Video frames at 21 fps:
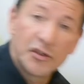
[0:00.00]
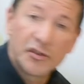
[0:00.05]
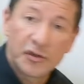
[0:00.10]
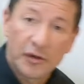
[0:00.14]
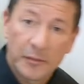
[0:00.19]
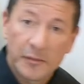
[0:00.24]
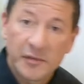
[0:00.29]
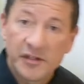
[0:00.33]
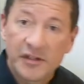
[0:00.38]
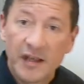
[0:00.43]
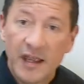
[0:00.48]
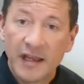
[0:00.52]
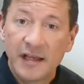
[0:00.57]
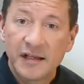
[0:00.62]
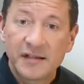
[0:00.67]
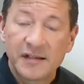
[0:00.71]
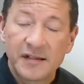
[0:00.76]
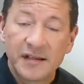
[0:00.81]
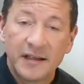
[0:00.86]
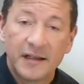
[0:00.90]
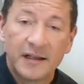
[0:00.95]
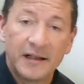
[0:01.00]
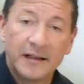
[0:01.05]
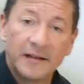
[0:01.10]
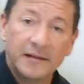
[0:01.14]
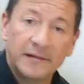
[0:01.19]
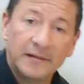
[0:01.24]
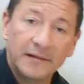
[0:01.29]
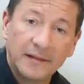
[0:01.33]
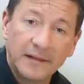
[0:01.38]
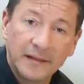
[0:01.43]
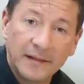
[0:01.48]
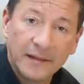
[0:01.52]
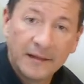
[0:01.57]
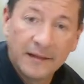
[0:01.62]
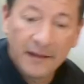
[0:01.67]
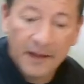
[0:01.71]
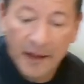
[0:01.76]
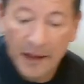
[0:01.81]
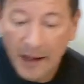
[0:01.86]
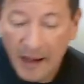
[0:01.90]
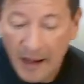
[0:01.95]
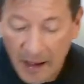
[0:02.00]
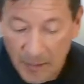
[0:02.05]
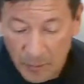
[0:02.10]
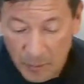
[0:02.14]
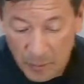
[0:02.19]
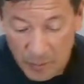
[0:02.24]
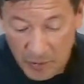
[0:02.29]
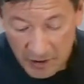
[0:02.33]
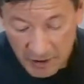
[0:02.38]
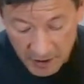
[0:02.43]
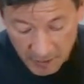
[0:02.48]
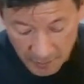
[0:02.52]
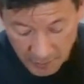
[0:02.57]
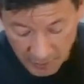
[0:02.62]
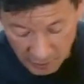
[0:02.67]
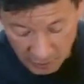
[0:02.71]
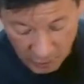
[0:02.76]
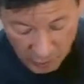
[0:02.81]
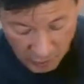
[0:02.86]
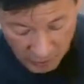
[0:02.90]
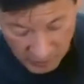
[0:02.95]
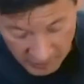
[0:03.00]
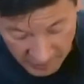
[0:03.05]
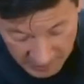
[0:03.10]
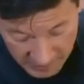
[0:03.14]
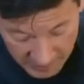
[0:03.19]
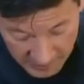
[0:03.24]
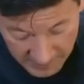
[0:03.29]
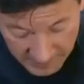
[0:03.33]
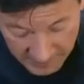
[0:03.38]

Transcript: So I'm staying seated. I pick up the horn